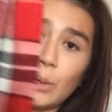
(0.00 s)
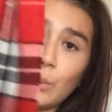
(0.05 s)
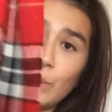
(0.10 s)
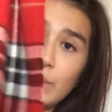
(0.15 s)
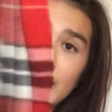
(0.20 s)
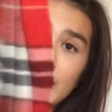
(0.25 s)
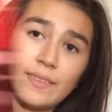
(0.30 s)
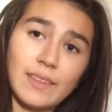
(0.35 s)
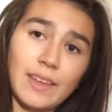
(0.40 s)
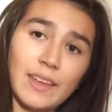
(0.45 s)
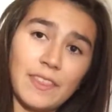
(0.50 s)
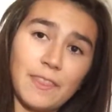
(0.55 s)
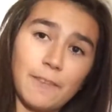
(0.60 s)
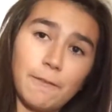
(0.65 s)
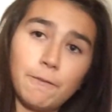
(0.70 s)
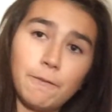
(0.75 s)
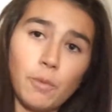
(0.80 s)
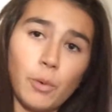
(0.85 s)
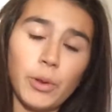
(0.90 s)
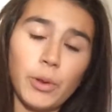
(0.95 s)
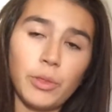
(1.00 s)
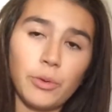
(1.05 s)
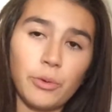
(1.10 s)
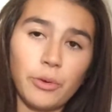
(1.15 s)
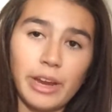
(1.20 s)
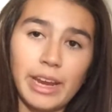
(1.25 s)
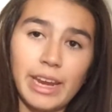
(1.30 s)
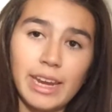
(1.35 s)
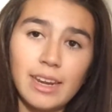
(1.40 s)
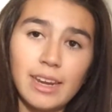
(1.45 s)
I was in like the fourth
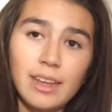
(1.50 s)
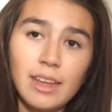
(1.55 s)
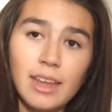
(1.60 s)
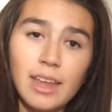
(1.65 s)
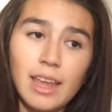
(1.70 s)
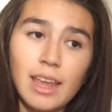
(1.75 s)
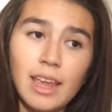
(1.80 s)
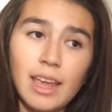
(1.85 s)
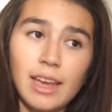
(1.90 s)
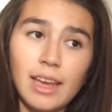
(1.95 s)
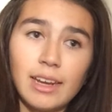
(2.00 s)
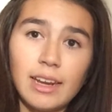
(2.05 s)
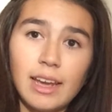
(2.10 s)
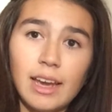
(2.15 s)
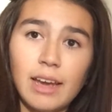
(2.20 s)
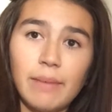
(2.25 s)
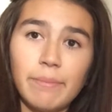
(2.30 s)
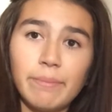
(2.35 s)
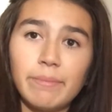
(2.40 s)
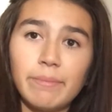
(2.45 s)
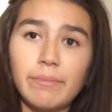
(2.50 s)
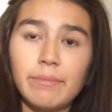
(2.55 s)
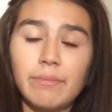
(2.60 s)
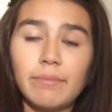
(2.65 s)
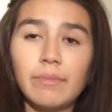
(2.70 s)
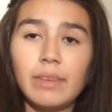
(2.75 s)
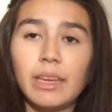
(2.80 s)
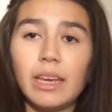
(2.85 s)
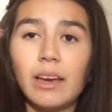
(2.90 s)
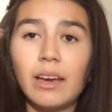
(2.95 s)
grade, and I'm
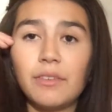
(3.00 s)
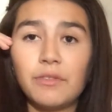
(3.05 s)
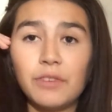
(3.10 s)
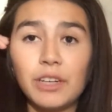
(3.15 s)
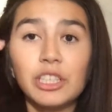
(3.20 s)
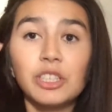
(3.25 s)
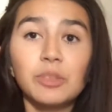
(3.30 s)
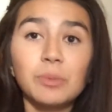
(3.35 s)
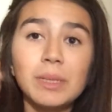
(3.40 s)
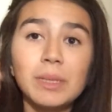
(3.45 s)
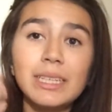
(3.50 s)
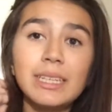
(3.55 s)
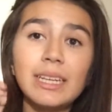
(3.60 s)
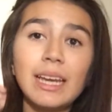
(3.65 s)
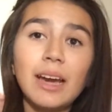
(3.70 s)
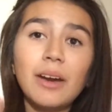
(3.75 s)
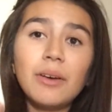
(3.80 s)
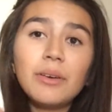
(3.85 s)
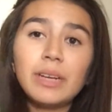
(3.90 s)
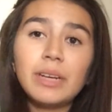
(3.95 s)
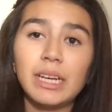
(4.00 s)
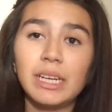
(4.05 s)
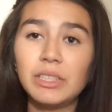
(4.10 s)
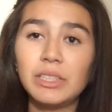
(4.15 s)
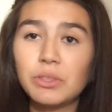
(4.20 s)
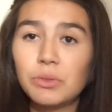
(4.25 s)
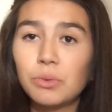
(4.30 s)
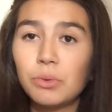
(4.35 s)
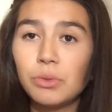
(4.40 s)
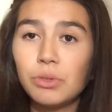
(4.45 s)
a freshman now in high
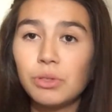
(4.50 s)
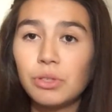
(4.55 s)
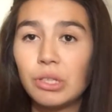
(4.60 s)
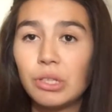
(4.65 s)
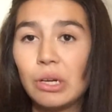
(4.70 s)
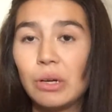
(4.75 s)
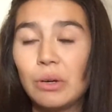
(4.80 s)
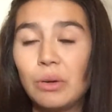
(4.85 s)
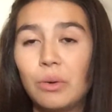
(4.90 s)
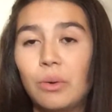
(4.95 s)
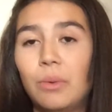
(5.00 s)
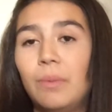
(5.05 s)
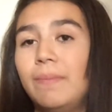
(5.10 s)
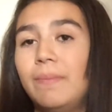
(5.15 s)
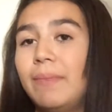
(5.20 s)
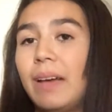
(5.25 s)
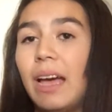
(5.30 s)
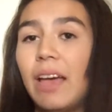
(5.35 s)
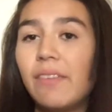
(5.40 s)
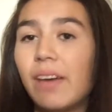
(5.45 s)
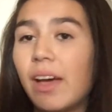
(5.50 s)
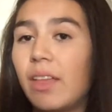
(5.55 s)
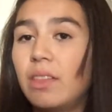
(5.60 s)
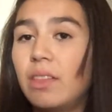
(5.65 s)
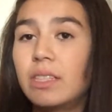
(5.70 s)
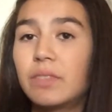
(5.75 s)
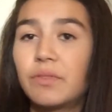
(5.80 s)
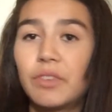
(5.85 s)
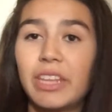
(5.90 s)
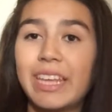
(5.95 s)
school, so I've had
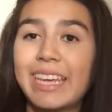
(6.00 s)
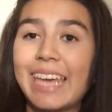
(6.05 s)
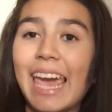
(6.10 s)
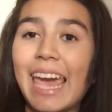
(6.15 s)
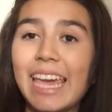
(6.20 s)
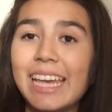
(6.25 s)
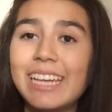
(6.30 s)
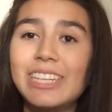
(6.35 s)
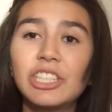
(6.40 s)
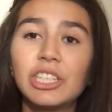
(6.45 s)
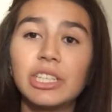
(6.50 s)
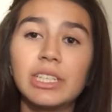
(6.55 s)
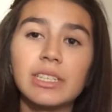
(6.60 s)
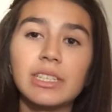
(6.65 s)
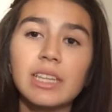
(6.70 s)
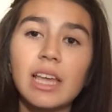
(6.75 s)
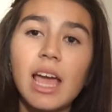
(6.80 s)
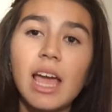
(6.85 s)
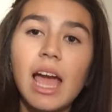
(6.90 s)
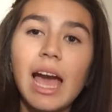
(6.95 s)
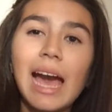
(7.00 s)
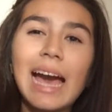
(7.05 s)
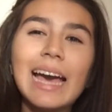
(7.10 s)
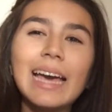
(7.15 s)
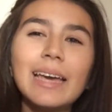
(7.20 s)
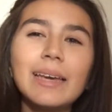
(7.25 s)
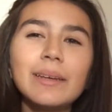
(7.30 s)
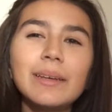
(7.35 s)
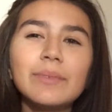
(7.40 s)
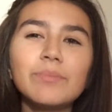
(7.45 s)
this for like ages.
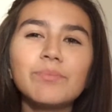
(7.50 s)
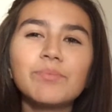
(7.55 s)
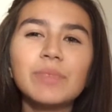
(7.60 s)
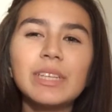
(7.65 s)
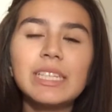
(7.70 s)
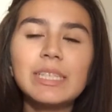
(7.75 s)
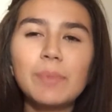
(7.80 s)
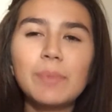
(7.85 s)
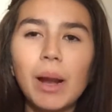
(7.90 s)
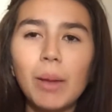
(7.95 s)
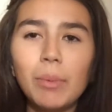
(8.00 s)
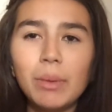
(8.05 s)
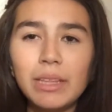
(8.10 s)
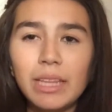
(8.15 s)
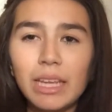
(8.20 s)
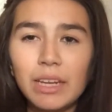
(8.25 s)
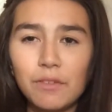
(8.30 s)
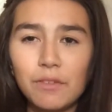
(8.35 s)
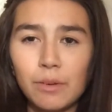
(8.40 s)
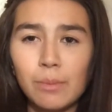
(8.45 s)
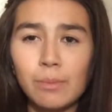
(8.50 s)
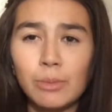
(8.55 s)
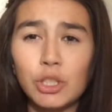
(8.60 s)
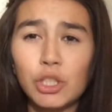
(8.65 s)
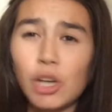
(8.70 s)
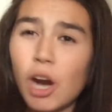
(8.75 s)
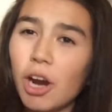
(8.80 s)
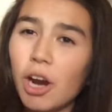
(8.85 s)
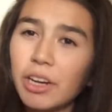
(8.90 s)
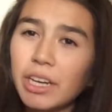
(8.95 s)
It's probably like from
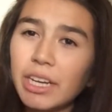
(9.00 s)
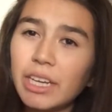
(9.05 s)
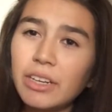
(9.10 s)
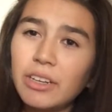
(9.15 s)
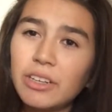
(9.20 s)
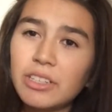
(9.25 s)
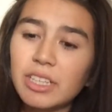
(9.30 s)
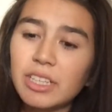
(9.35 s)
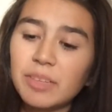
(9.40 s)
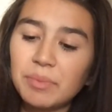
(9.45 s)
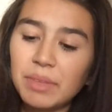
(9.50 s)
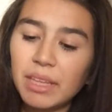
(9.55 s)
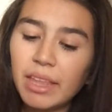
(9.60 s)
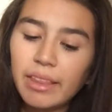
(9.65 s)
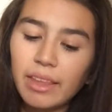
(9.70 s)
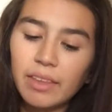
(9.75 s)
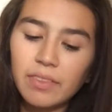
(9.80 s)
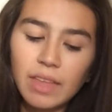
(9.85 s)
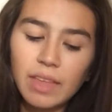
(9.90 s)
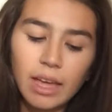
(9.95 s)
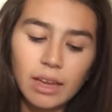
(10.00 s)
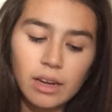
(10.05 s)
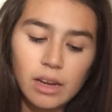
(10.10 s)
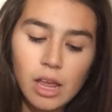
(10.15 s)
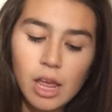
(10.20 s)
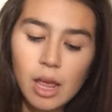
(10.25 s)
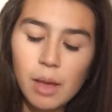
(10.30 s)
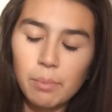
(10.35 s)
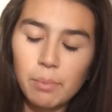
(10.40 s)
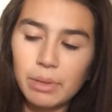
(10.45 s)
Target or something like that,
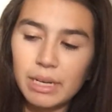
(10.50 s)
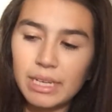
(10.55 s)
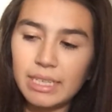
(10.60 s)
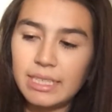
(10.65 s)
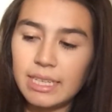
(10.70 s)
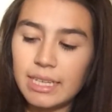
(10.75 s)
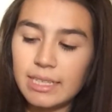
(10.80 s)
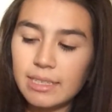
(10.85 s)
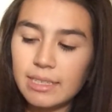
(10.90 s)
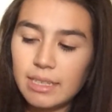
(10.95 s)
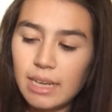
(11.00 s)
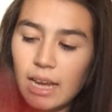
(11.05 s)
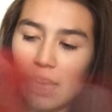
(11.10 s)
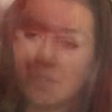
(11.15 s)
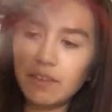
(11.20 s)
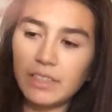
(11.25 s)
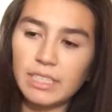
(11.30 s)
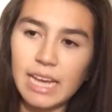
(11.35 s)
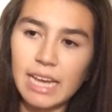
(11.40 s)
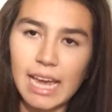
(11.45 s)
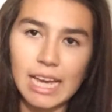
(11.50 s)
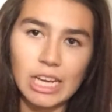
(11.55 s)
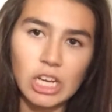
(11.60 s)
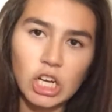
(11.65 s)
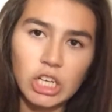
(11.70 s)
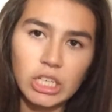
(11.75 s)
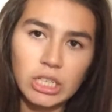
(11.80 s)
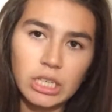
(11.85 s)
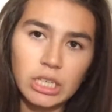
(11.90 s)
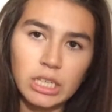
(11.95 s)
but it doesn't have a tag
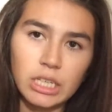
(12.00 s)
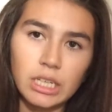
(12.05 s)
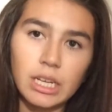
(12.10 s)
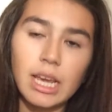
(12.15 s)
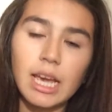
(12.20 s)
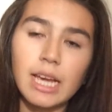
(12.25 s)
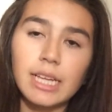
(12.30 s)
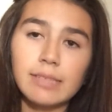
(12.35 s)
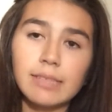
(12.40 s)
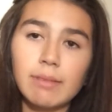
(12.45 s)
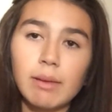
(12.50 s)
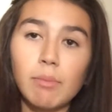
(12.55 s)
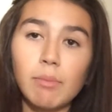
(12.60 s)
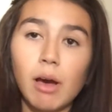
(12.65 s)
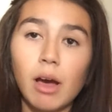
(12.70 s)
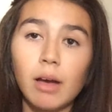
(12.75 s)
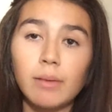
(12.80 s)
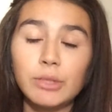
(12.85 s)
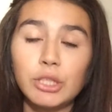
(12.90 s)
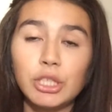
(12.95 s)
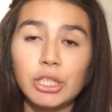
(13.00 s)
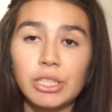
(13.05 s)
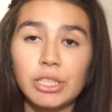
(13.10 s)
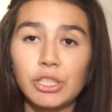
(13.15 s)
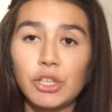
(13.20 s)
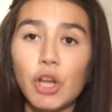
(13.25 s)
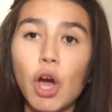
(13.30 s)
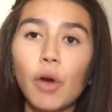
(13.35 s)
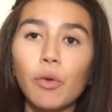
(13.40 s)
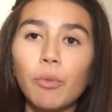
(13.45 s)
on it, and I asked my mom, she does
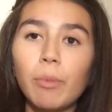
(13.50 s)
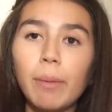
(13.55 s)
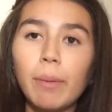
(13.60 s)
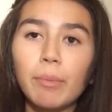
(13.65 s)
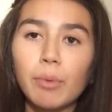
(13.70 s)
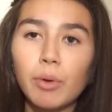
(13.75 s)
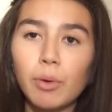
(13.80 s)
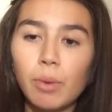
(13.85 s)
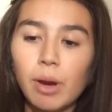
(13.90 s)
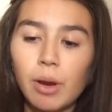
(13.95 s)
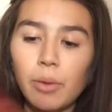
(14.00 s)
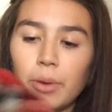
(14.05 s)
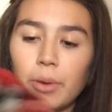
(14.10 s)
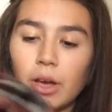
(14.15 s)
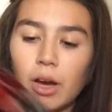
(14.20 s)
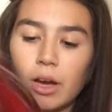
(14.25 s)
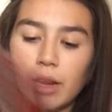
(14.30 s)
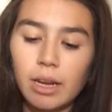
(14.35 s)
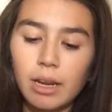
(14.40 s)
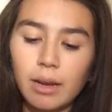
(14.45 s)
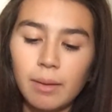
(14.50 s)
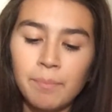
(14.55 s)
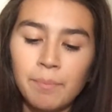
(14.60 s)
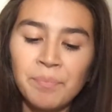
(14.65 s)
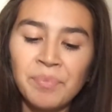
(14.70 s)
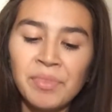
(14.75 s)
not remember where we got it.